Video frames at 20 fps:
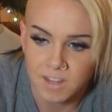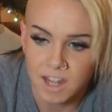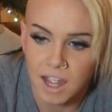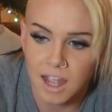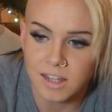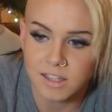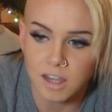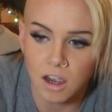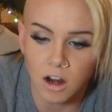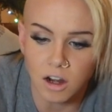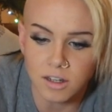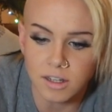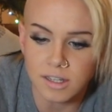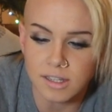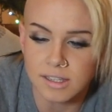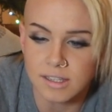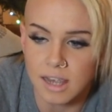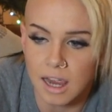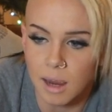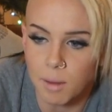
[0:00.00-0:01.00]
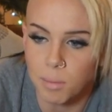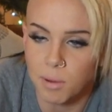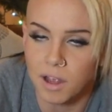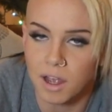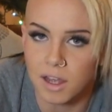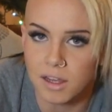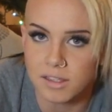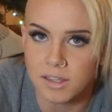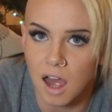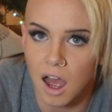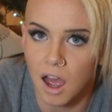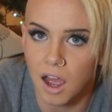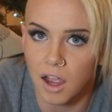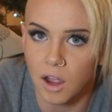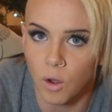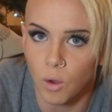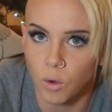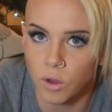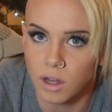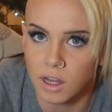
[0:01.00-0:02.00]
It's hard to say because I
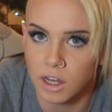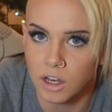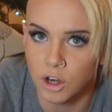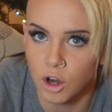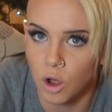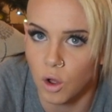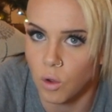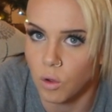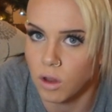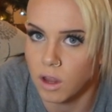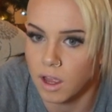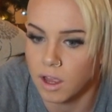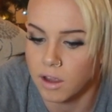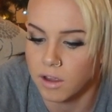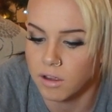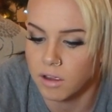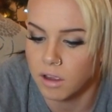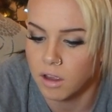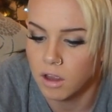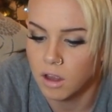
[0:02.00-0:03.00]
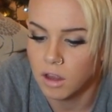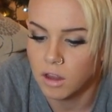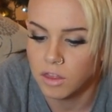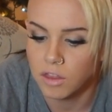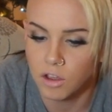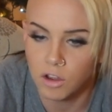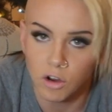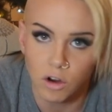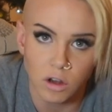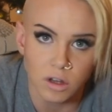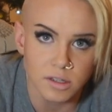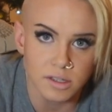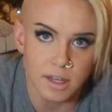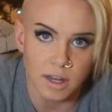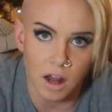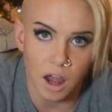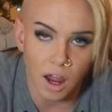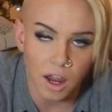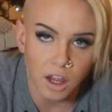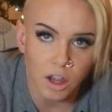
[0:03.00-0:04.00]
only know like the girls
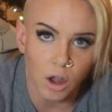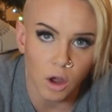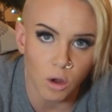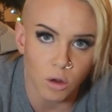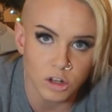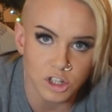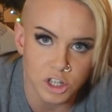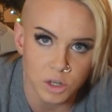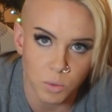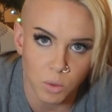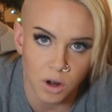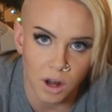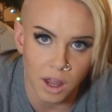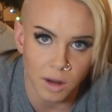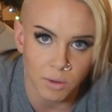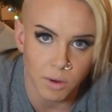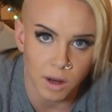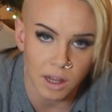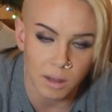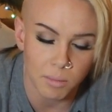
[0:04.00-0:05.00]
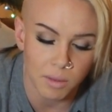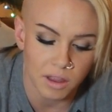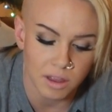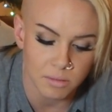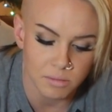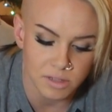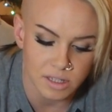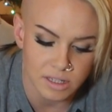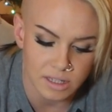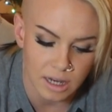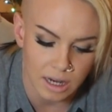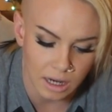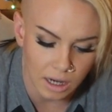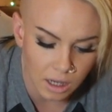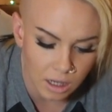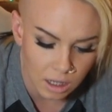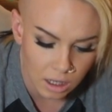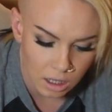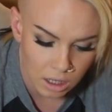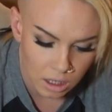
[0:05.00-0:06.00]
that I coach and what I recommend them to
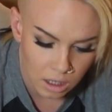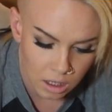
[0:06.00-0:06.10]
take.